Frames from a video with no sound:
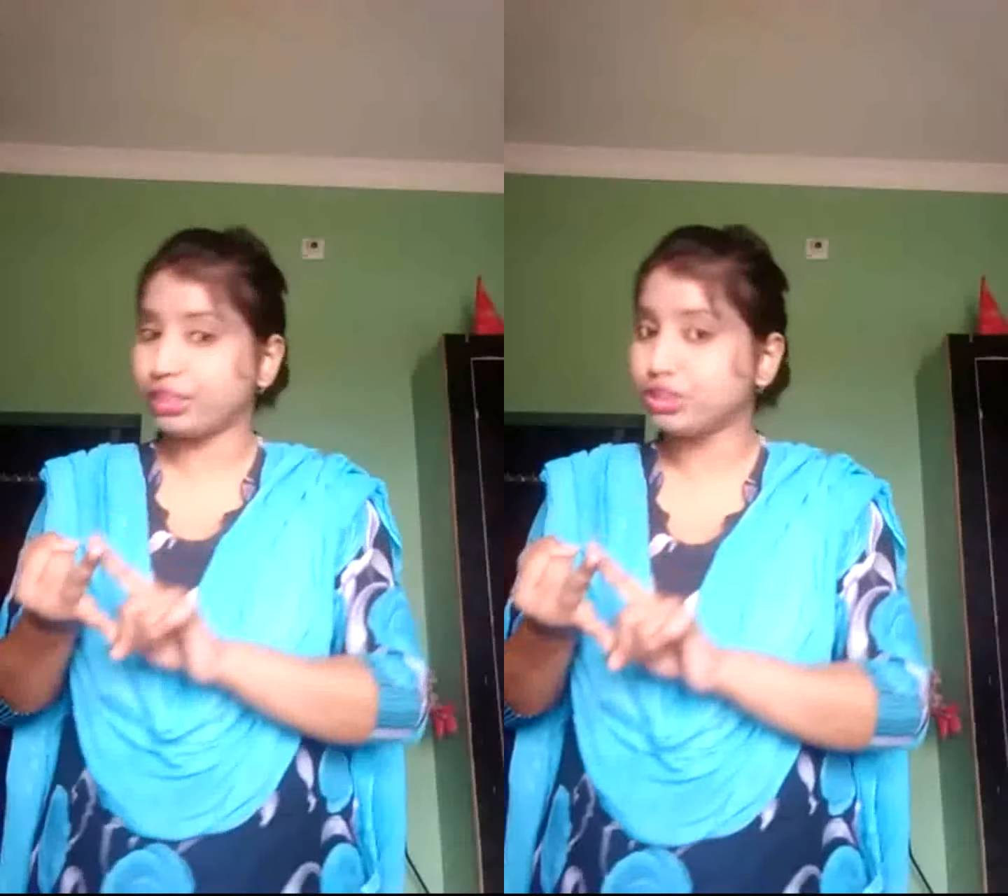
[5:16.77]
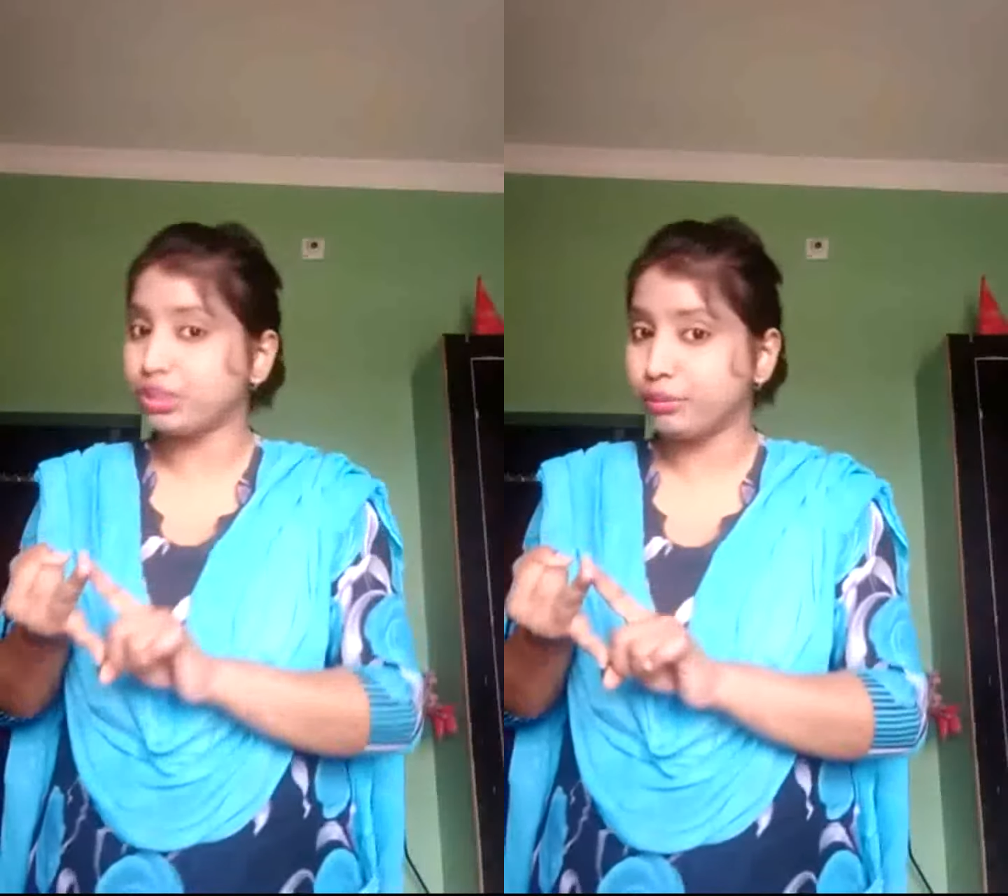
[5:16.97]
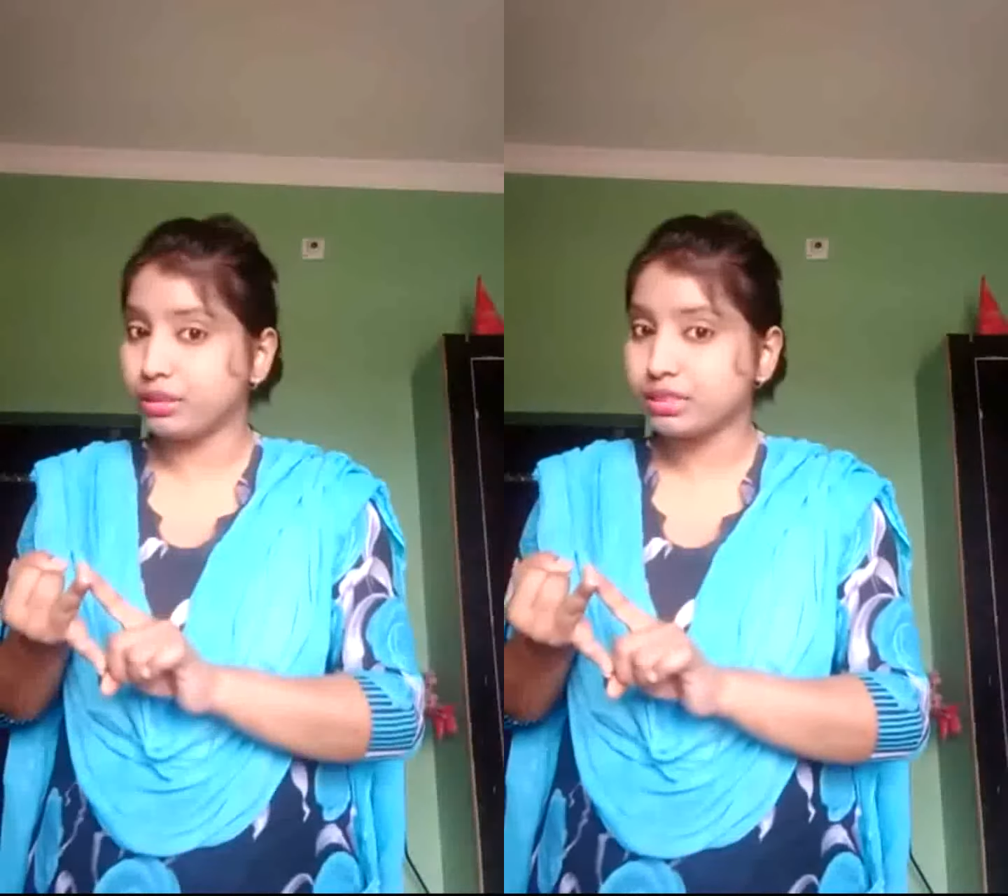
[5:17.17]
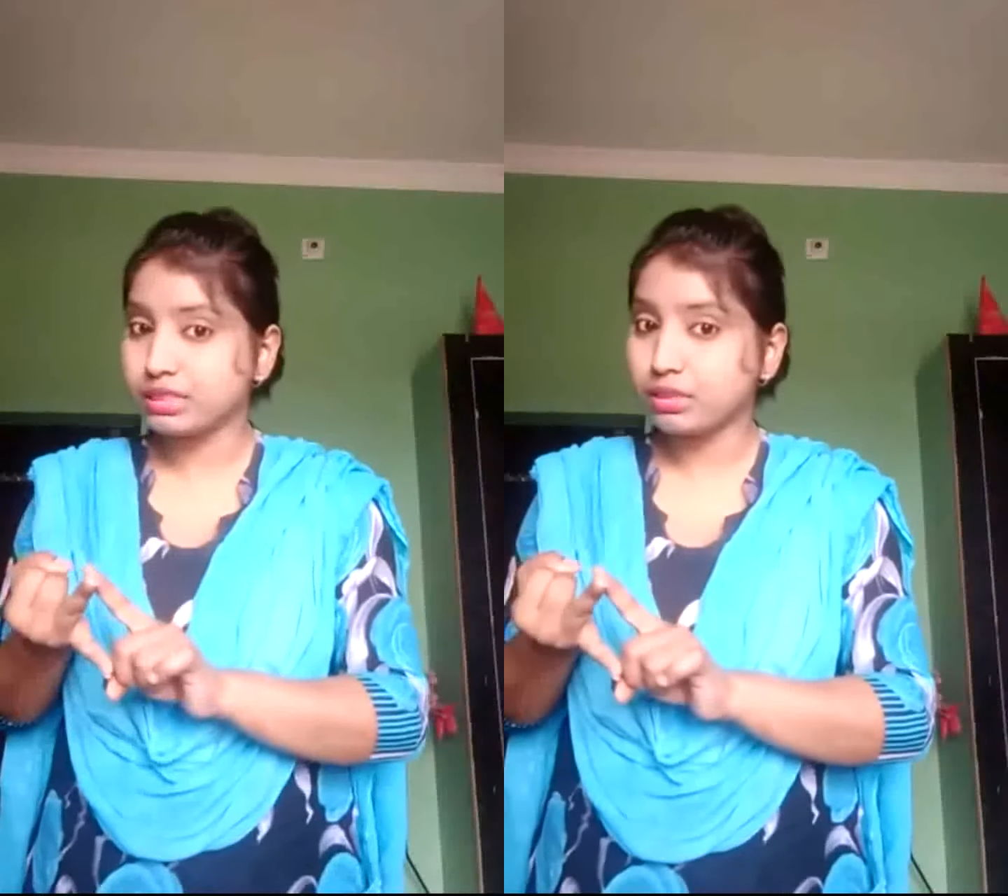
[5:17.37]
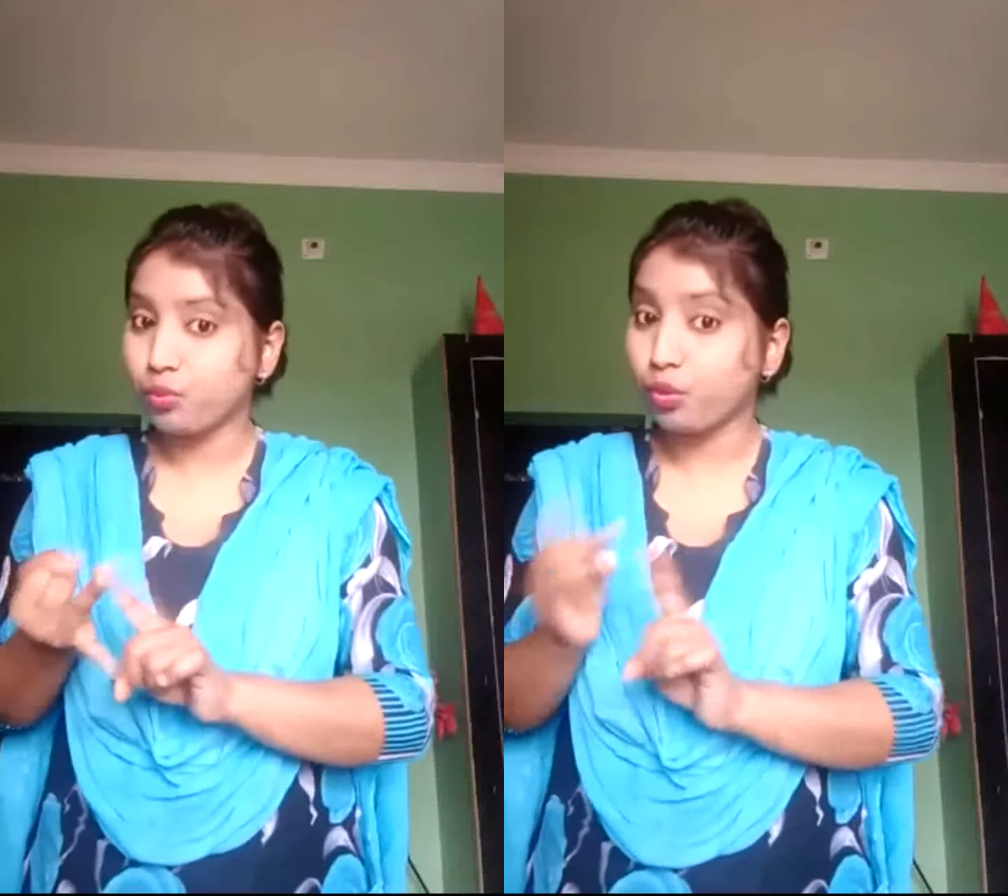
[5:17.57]

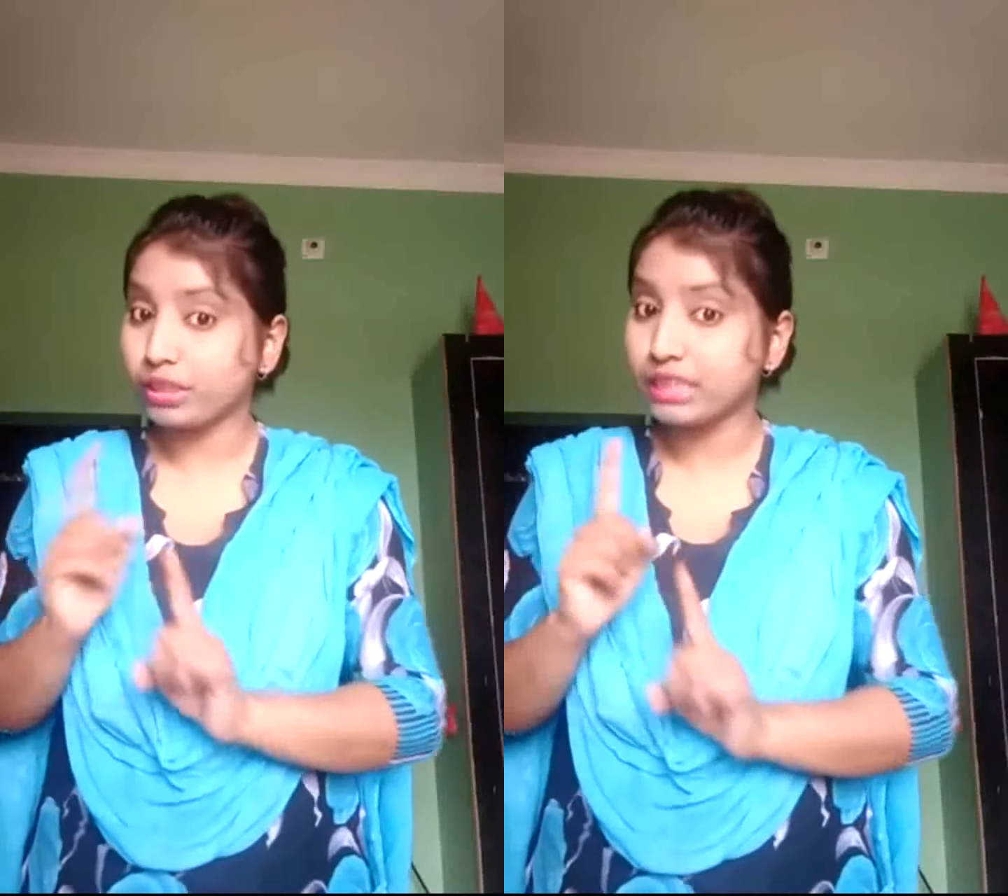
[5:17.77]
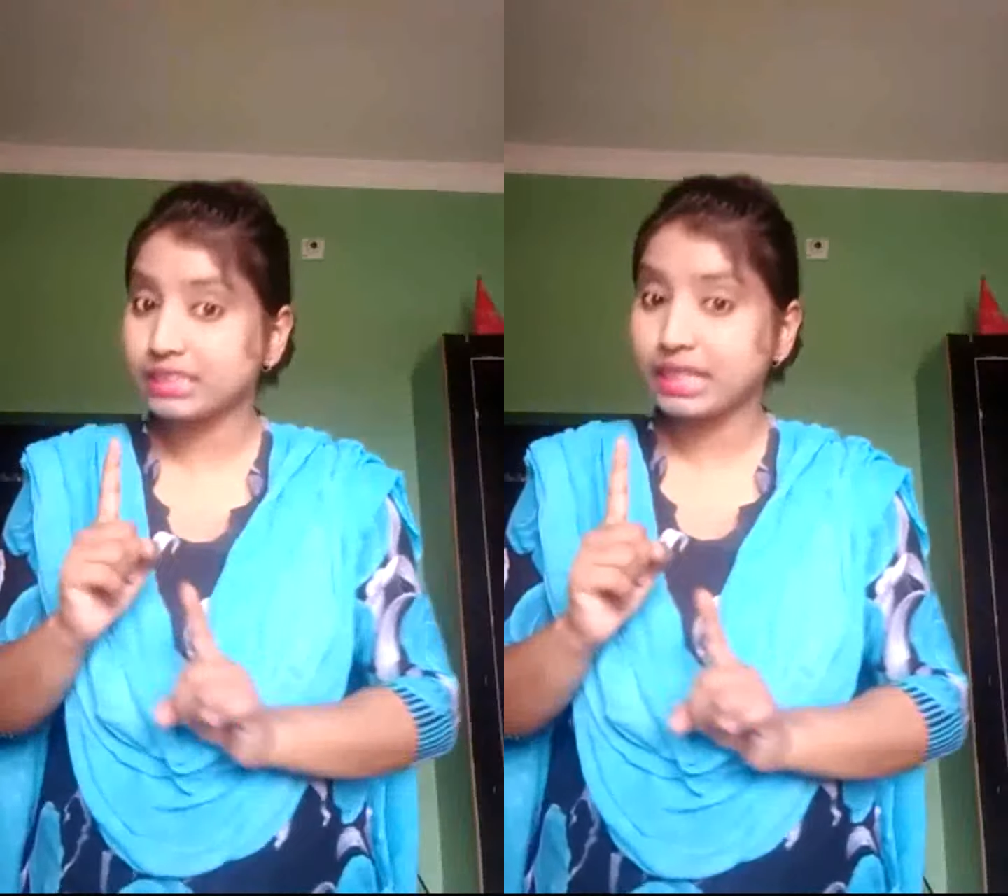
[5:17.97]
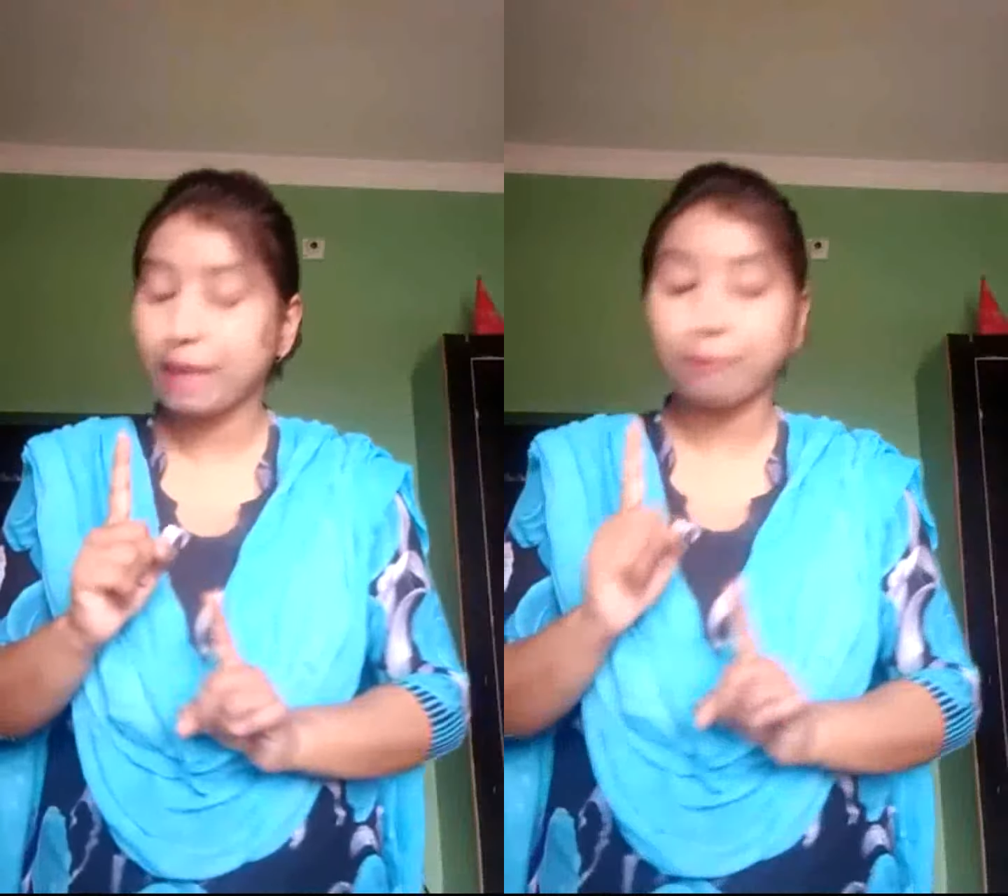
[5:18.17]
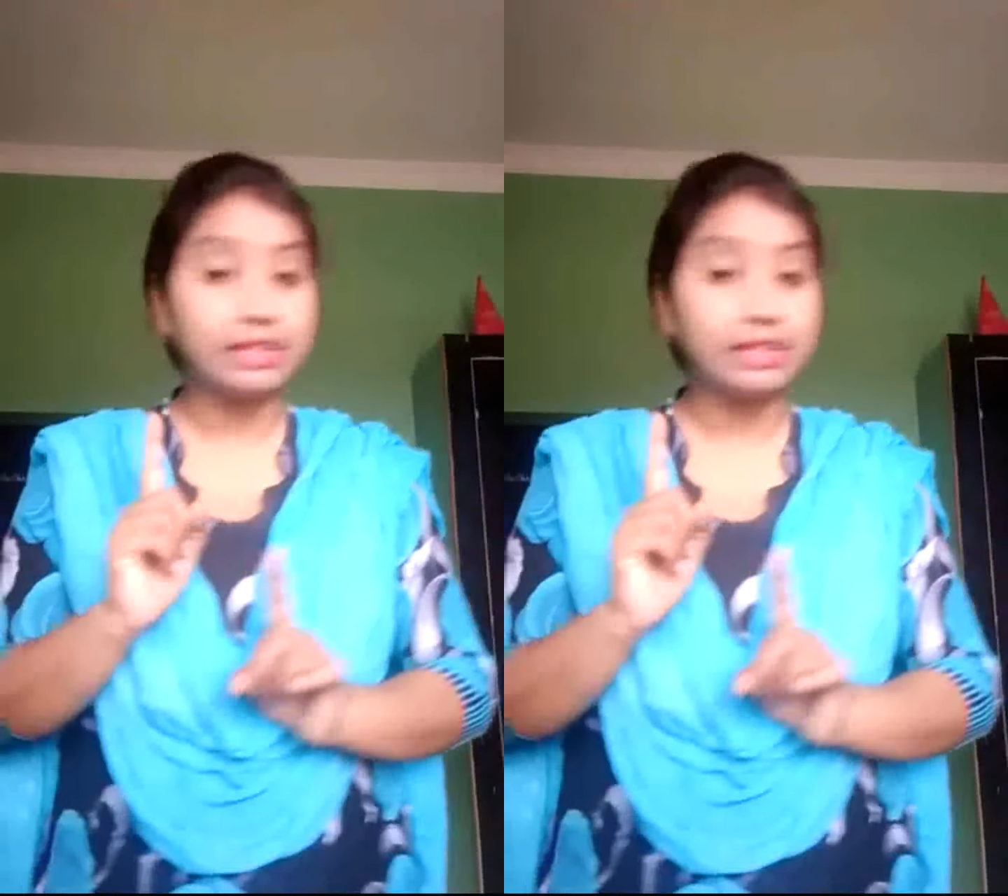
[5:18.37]
vegetables what I say,